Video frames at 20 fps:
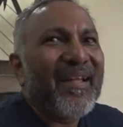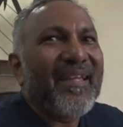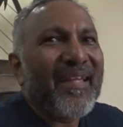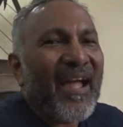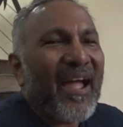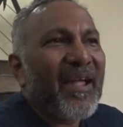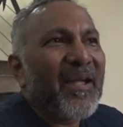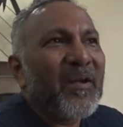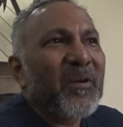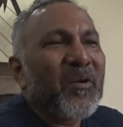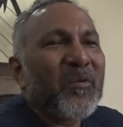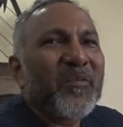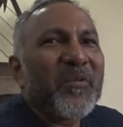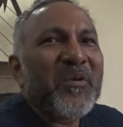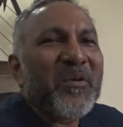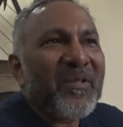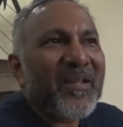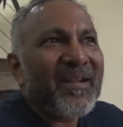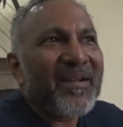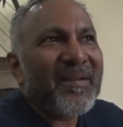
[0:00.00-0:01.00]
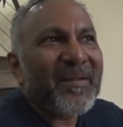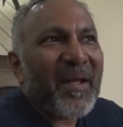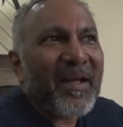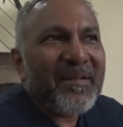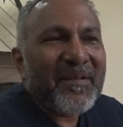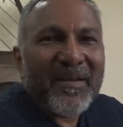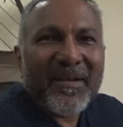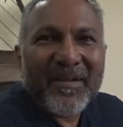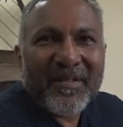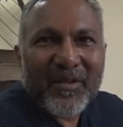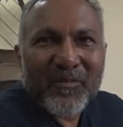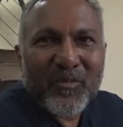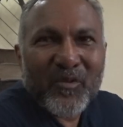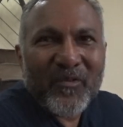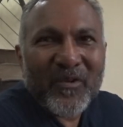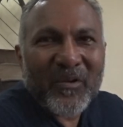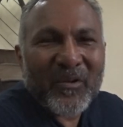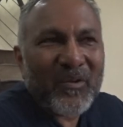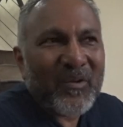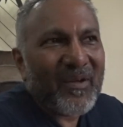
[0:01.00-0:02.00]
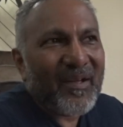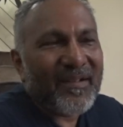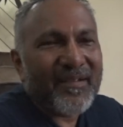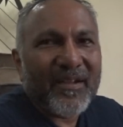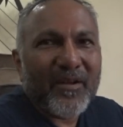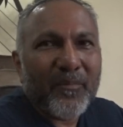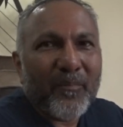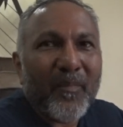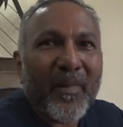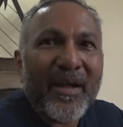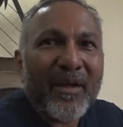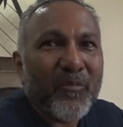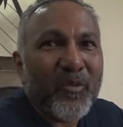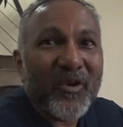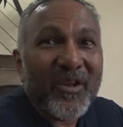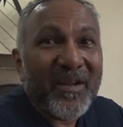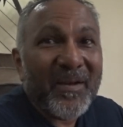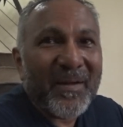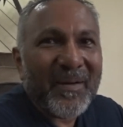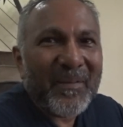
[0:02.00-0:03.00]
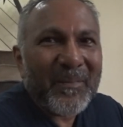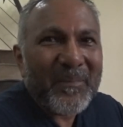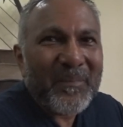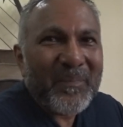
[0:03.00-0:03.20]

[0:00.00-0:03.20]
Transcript: Yeah, I get out because I say in the movie, you know, I said, my Burina.